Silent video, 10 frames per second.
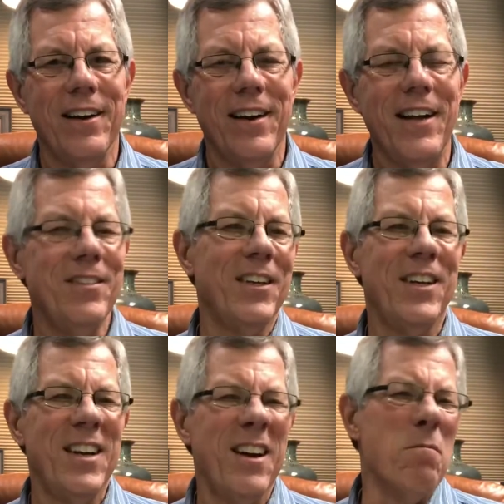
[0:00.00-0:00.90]
in
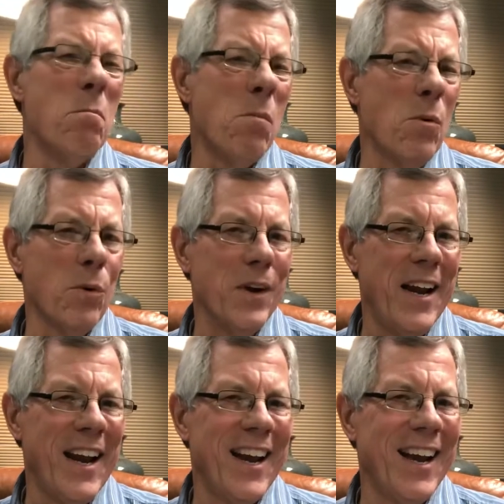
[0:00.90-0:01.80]
the
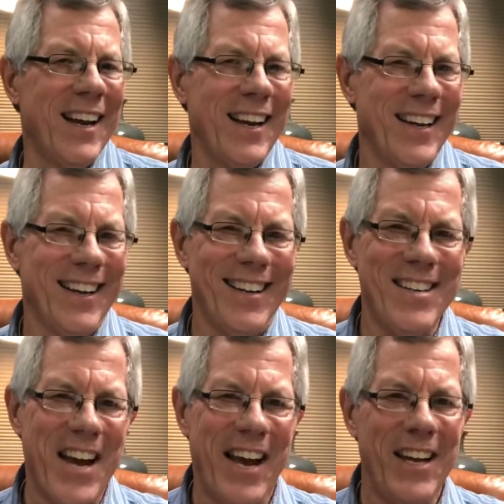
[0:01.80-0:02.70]
morning
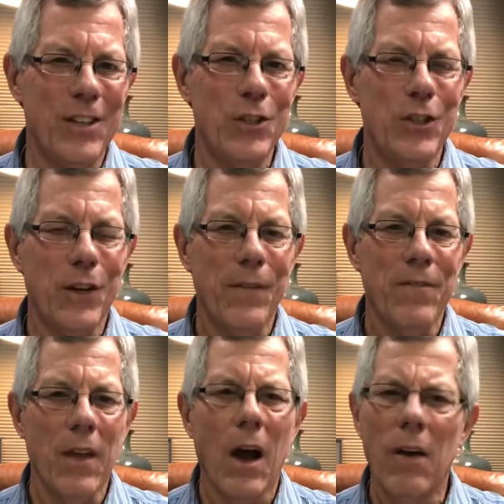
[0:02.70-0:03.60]
days
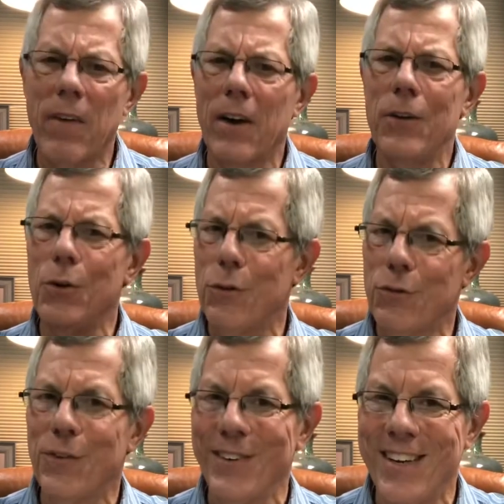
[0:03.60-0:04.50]
of our
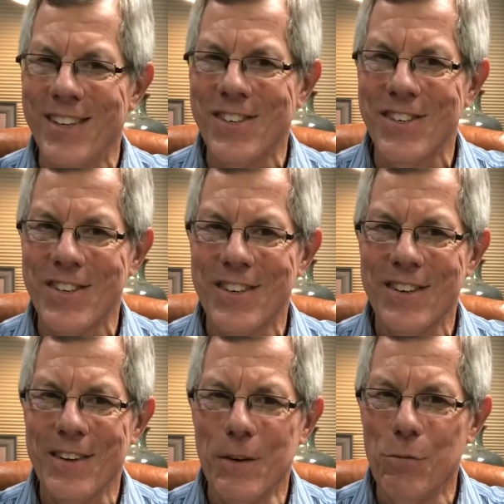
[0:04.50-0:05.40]
youthfulness
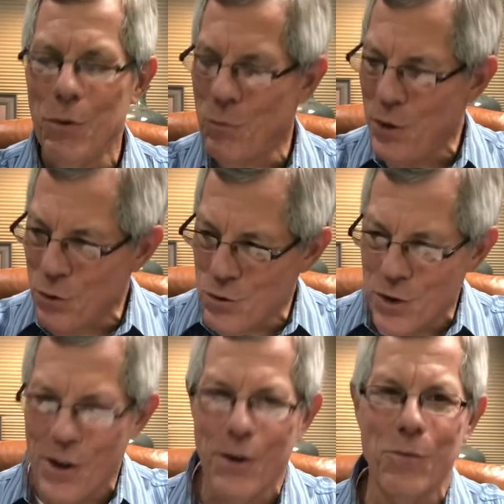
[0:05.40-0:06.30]
when we used to
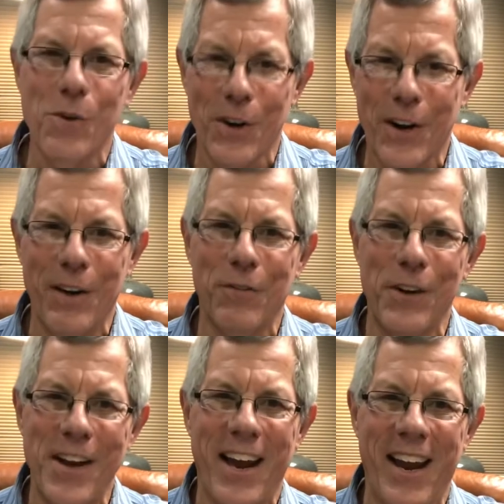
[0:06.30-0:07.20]
go to work every
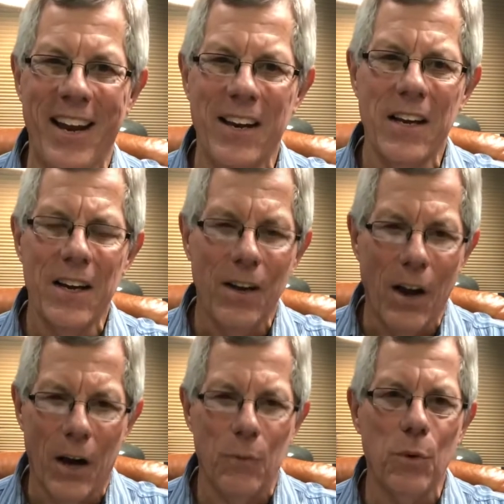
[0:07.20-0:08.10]
day.
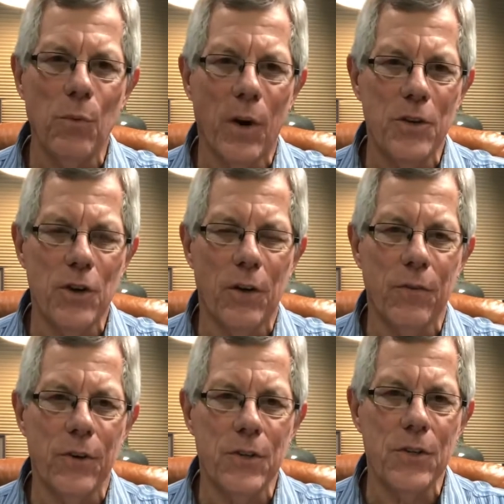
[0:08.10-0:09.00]
God would watch
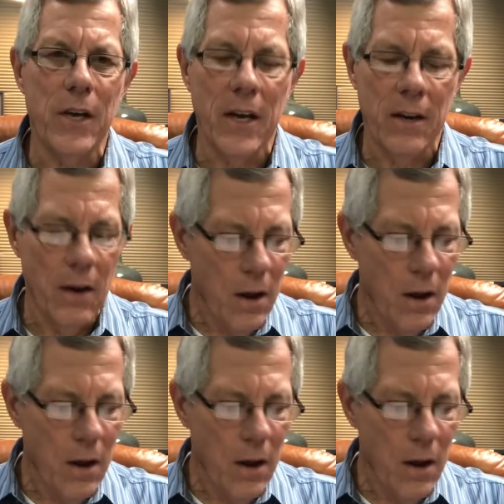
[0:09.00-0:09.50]
over us then.